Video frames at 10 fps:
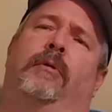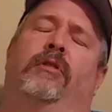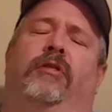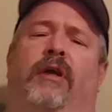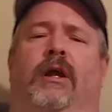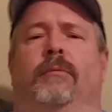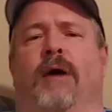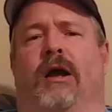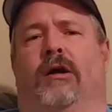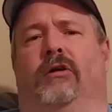been thinking
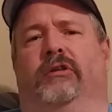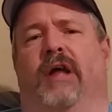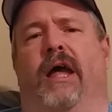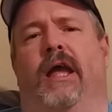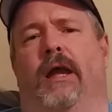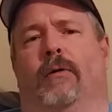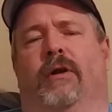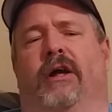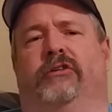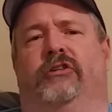about all day
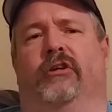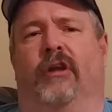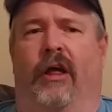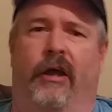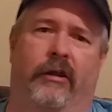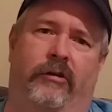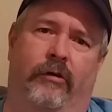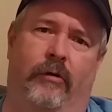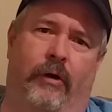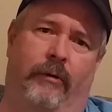what I should
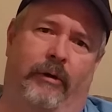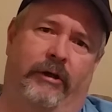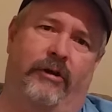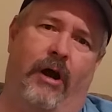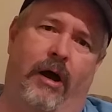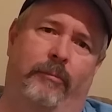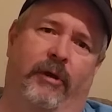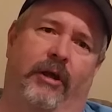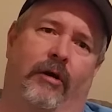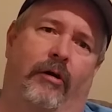do my
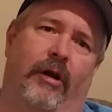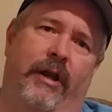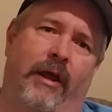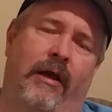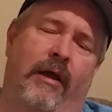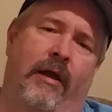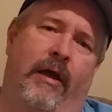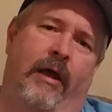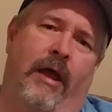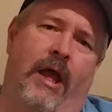topic on.
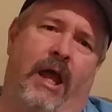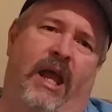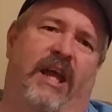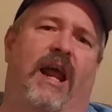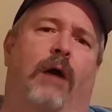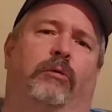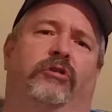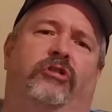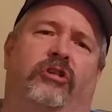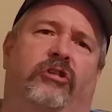And I
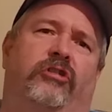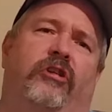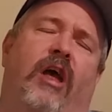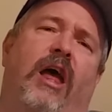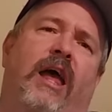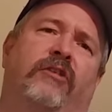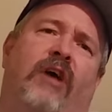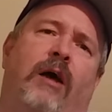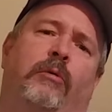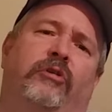was just, as
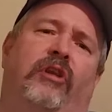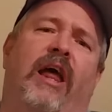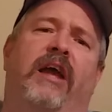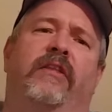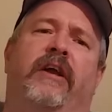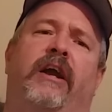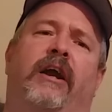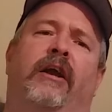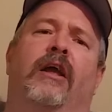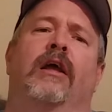I was laying
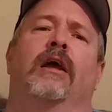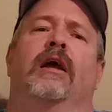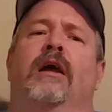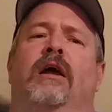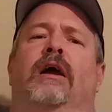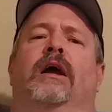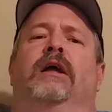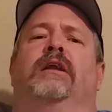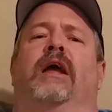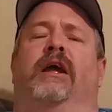there
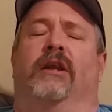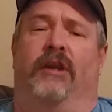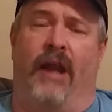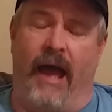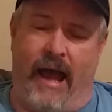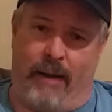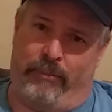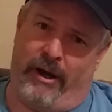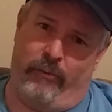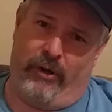taking a
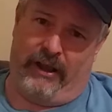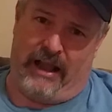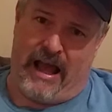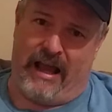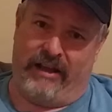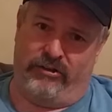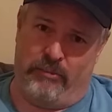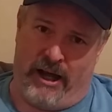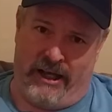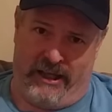nap, I realize,
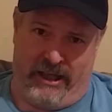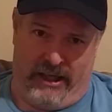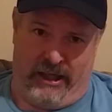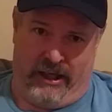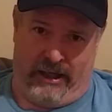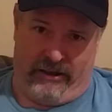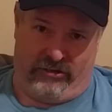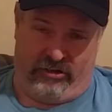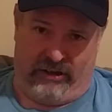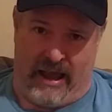Mikey,
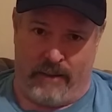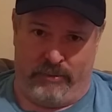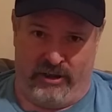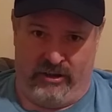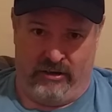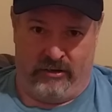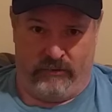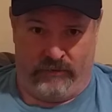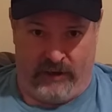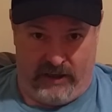it's slapping you in
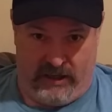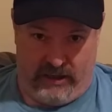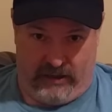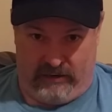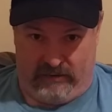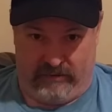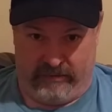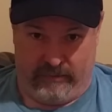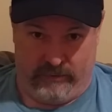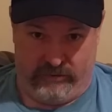the
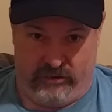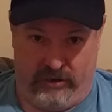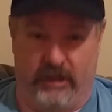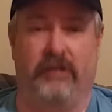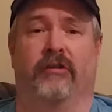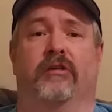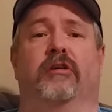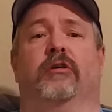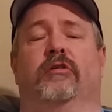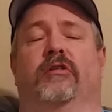face. What you need to
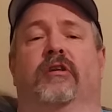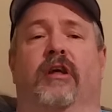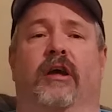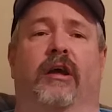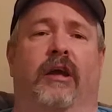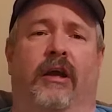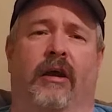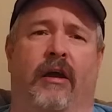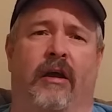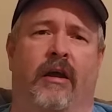do today,